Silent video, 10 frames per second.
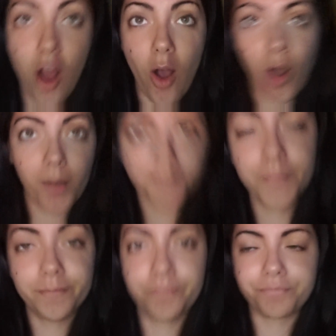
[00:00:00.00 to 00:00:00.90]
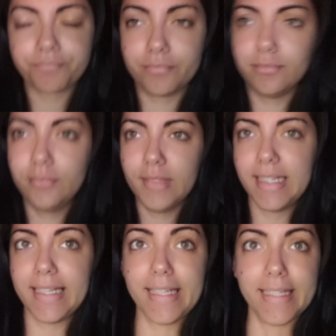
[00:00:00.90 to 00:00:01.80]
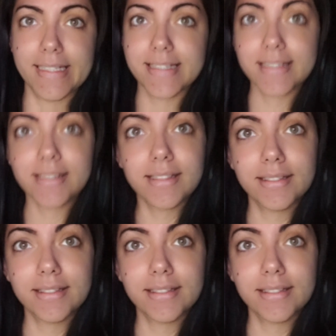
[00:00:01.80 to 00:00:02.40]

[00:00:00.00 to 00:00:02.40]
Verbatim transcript: home and